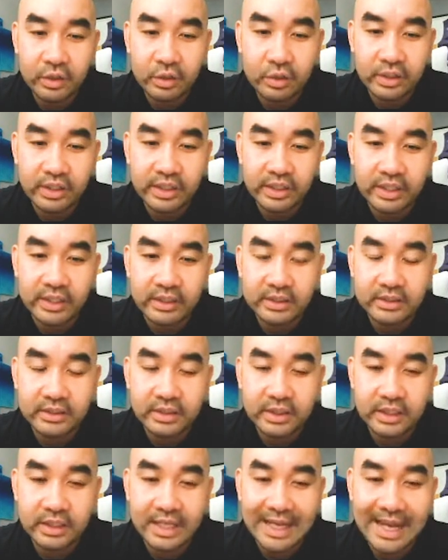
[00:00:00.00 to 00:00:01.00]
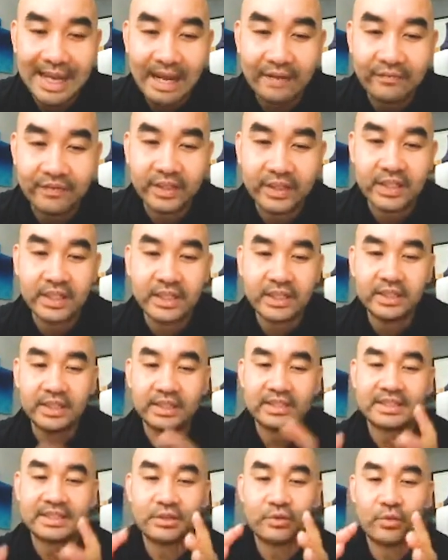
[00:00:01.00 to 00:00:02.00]
is the cavity that
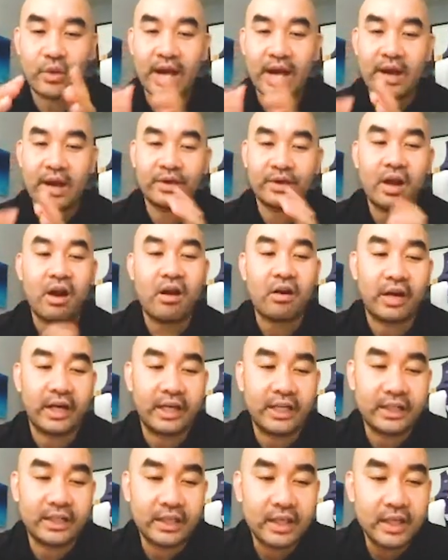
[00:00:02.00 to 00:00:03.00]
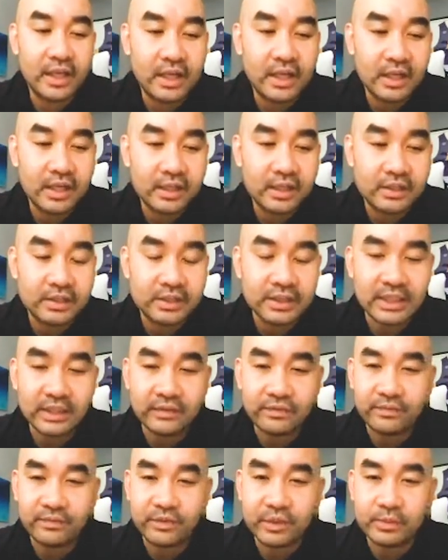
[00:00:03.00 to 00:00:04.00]
surrounds the heart
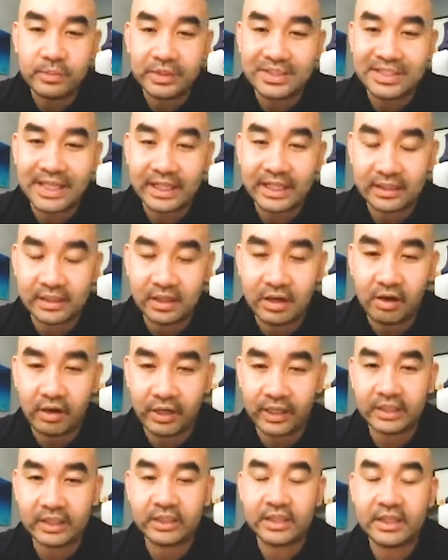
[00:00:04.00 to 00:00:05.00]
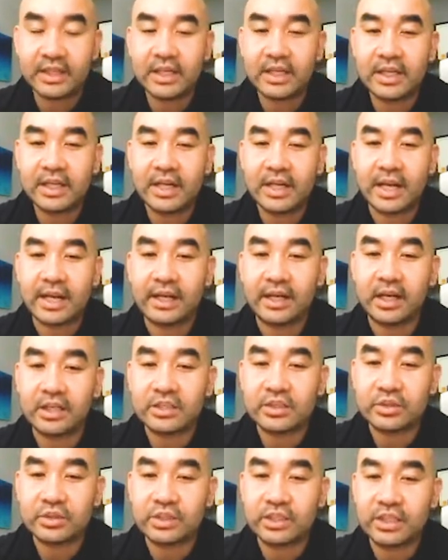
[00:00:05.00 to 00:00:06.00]
to protect the heart and
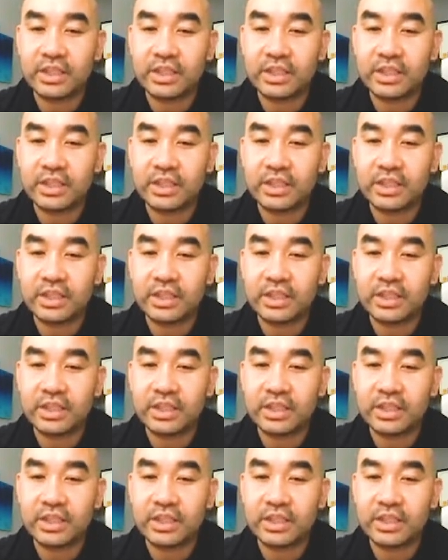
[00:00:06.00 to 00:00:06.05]
also to give